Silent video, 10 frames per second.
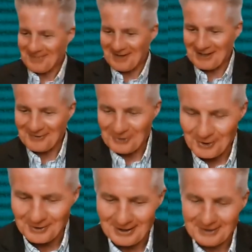Thanks,
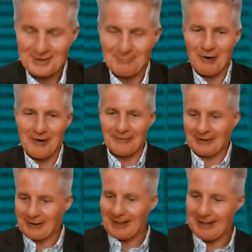Sean. And it's a
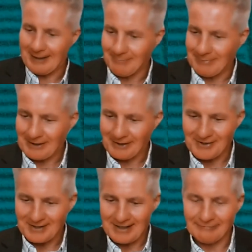perfect lead in
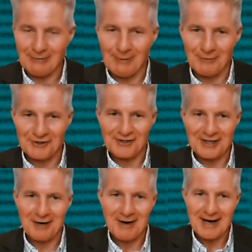because everyone wants to
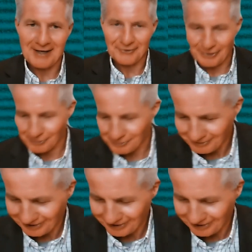know how to.